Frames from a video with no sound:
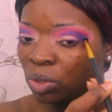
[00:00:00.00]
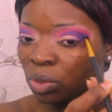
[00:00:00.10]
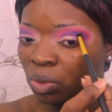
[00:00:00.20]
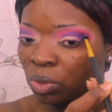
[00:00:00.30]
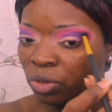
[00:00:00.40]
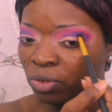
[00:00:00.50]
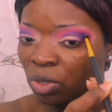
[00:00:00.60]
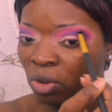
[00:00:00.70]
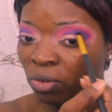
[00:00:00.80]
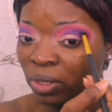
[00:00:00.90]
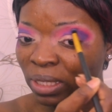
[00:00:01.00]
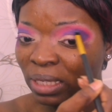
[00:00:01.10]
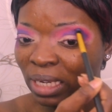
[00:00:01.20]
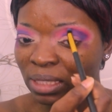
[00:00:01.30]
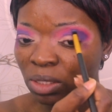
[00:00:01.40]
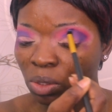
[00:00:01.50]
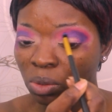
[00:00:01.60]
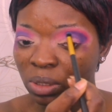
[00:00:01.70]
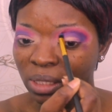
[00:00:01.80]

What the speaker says: you know. If you're not getting all